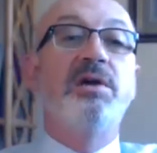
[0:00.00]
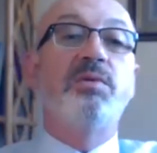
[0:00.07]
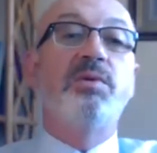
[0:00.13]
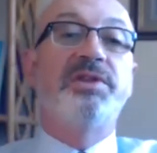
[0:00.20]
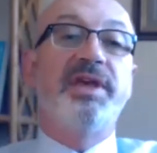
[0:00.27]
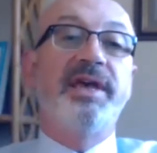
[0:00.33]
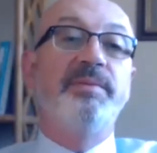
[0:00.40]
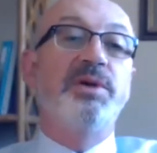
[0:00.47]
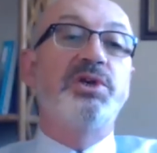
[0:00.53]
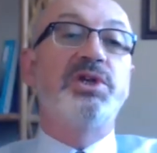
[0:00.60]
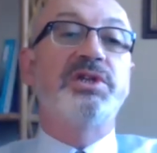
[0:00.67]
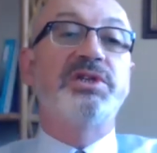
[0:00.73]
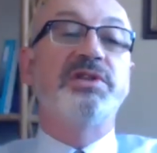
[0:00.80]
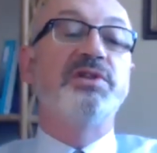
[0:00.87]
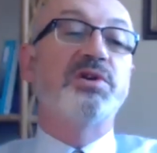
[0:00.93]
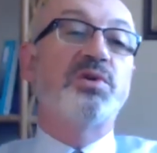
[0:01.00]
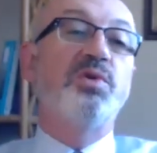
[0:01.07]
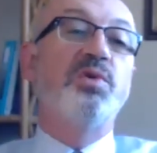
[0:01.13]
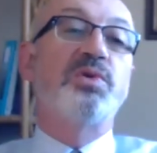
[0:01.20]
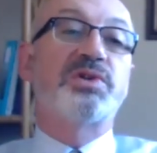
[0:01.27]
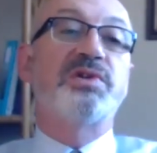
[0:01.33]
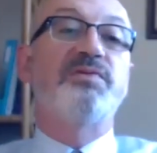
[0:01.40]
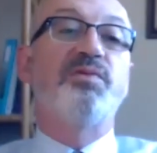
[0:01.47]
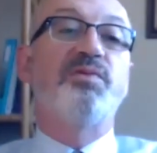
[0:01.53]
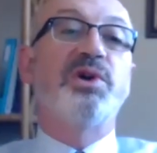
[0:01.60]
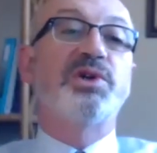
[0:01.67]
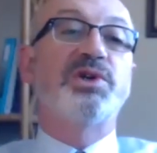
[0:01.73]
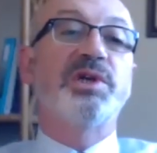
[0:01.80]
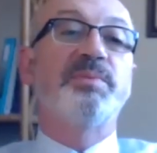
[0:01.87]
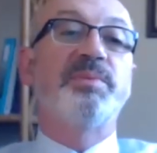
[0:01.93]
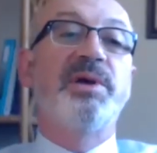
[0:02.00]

with images in the course of worship.